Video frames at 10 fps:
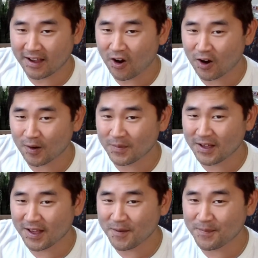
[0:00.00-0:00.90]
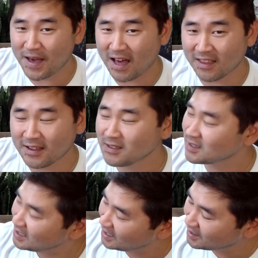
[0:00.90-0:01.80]
karma
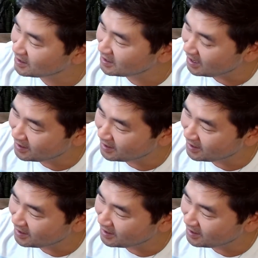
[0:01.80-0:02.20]
balance and